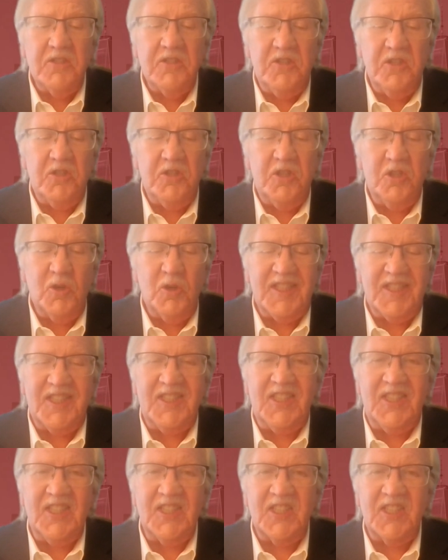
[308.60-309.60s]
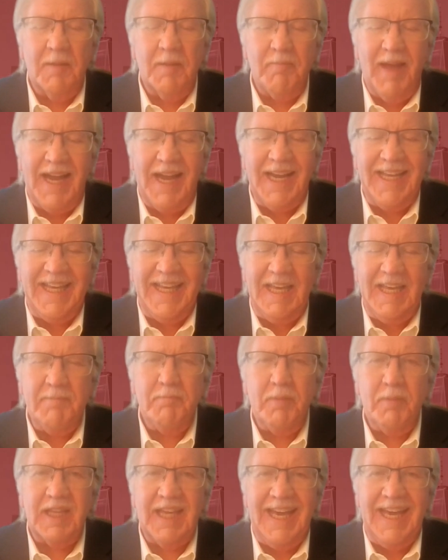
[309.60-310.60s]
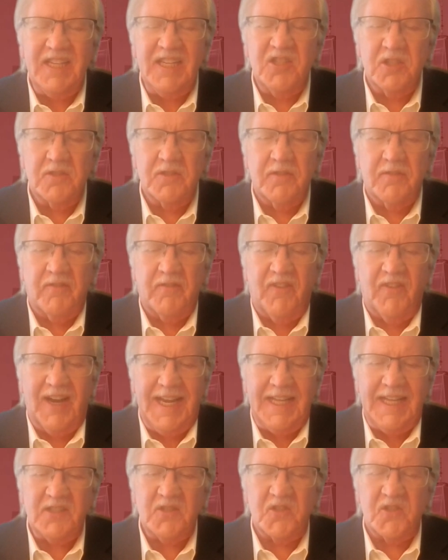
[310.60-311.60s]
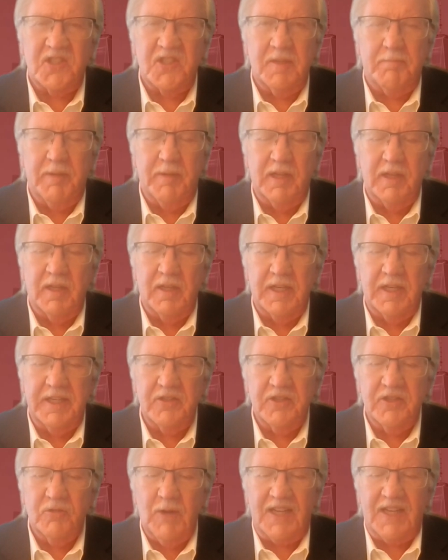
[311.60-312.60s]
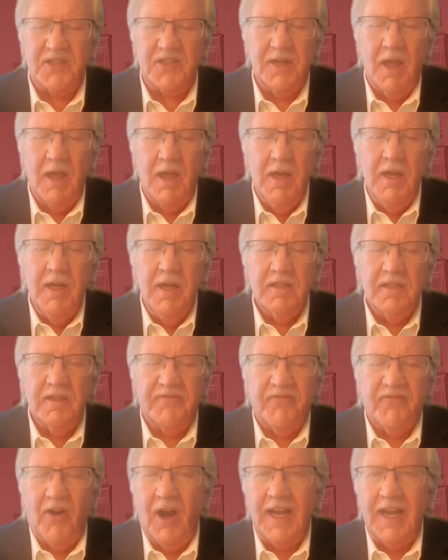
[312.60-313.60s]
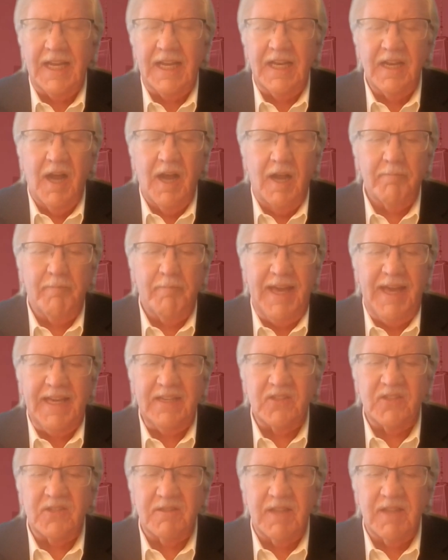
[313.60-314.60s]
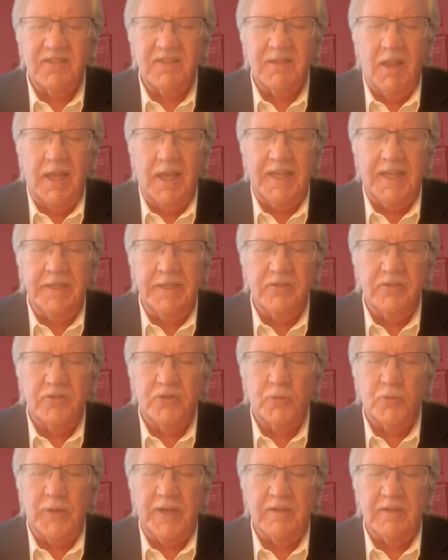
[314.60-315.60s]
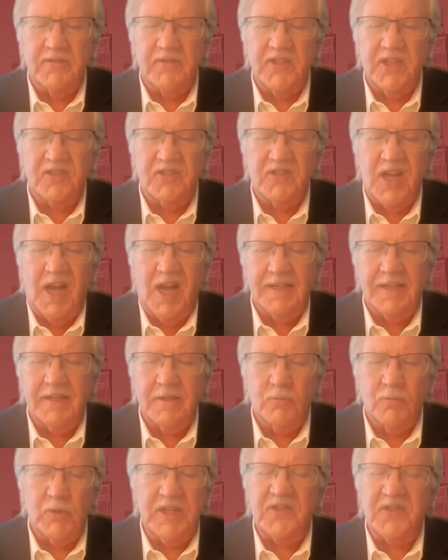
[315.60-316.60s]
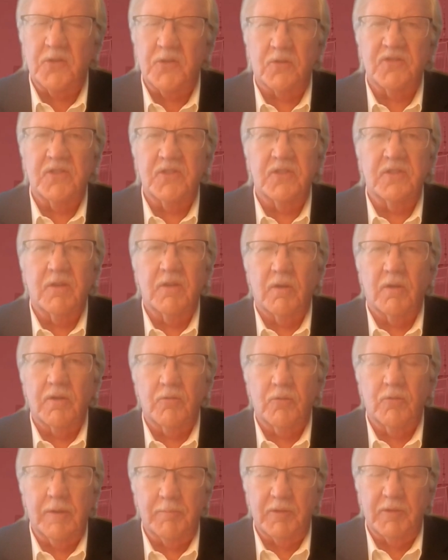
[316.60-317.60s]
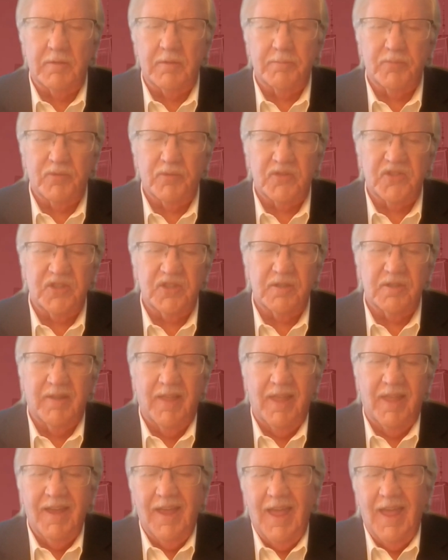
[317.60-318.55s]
due to its systematic implications for financial stability and trust. Defrauding a non-bank is less likely to trigger such heightened resources or criminal pursuit.